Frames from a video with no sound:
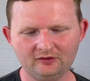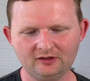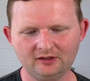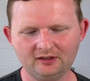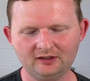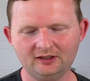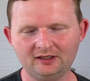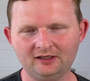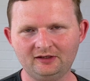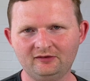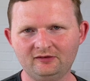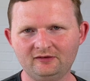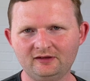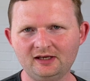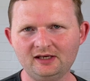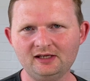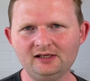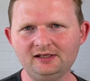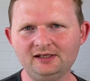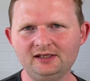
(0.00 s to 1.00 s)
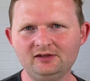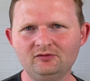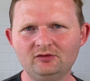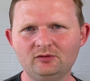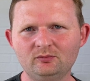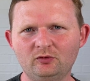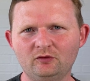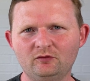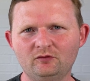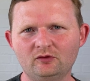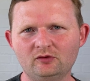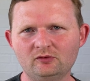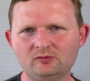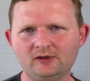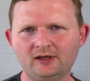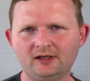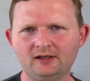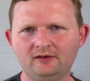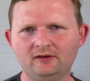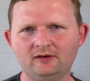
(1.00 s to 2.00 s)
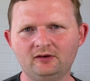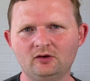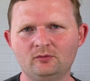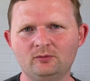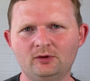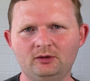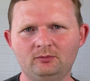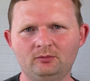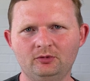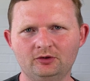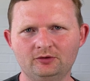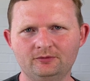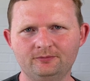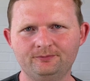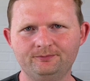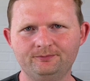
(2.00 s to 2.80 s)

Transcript: get stale even before we hit the commit button.